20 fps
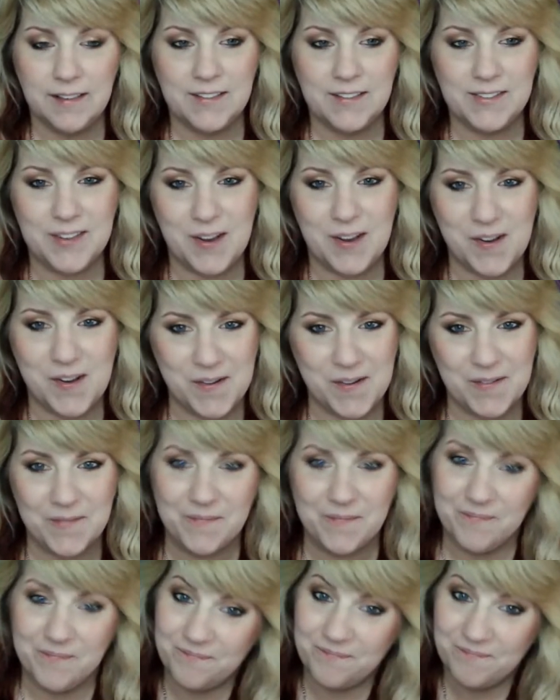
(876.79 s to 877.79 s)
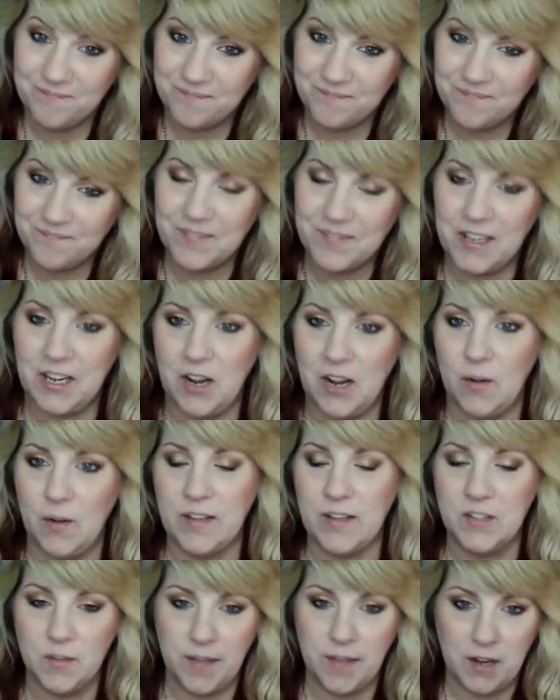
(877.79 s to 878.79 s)
So, you know,
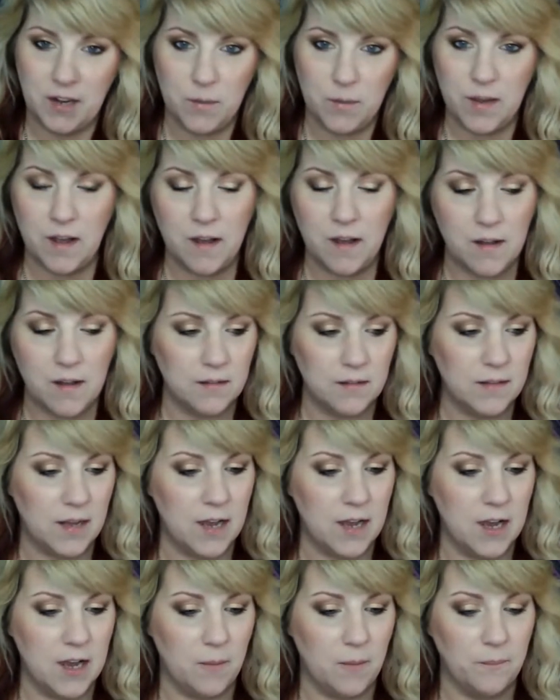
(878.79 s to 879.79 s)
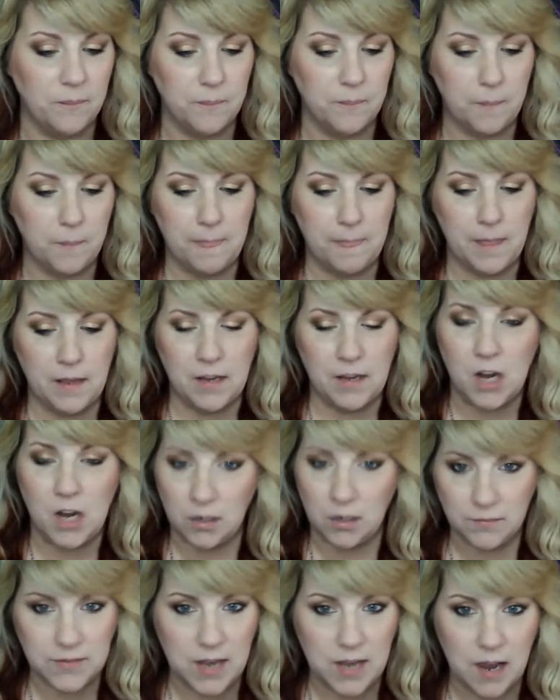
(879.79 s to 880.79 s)
and so that'll be all
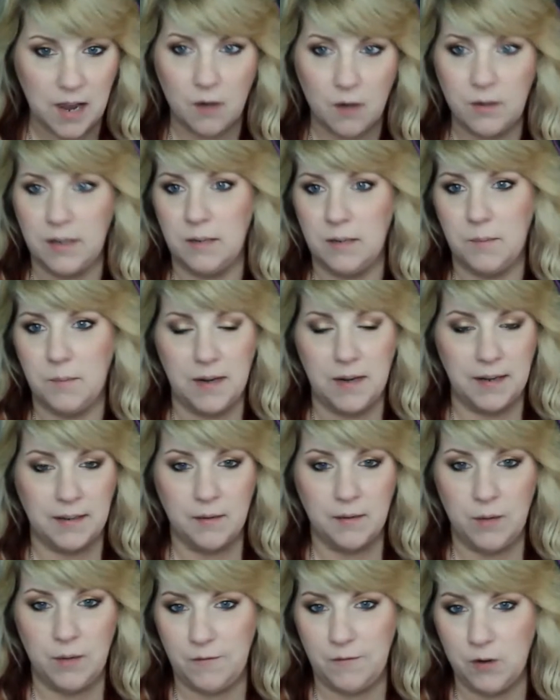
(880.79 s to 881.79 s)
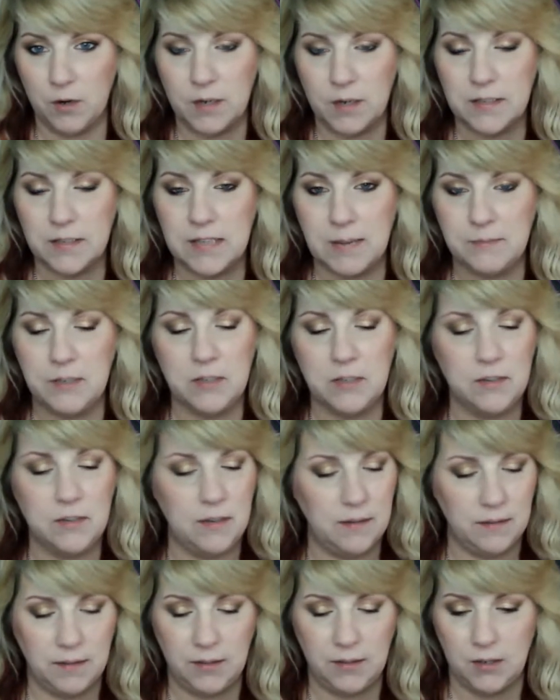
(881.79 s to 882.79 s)
carved out. It'll be, if you're
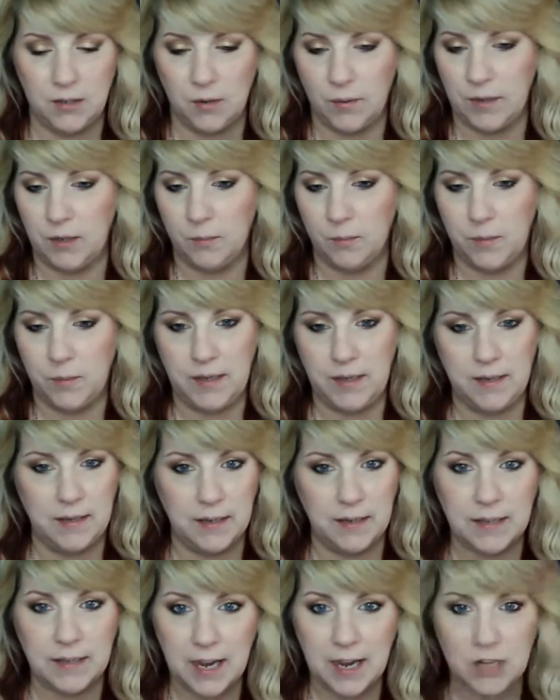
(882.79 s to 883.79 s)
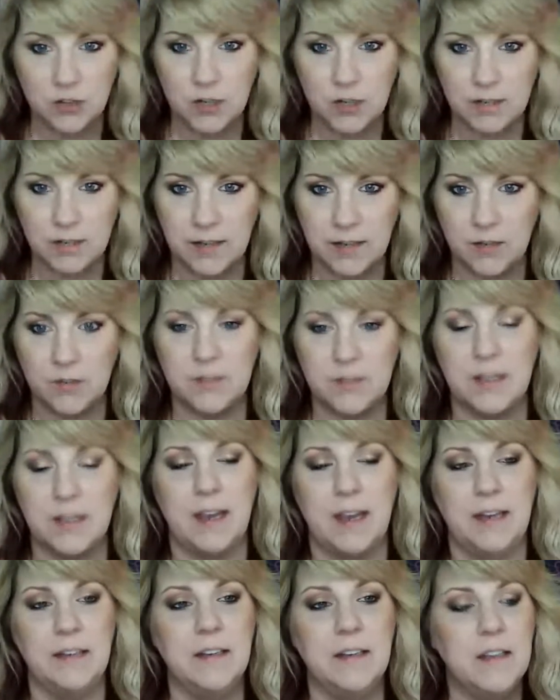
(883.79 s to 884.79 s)
accepted, you know, it'll be in a contract that you'll
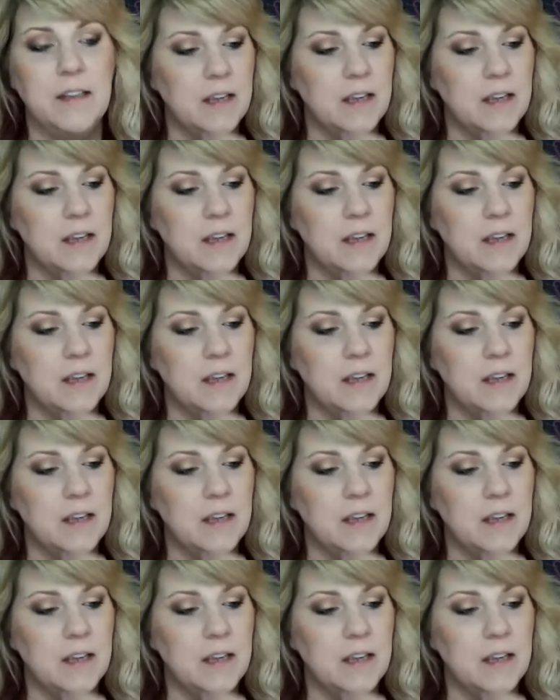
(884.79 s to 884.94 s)
sign.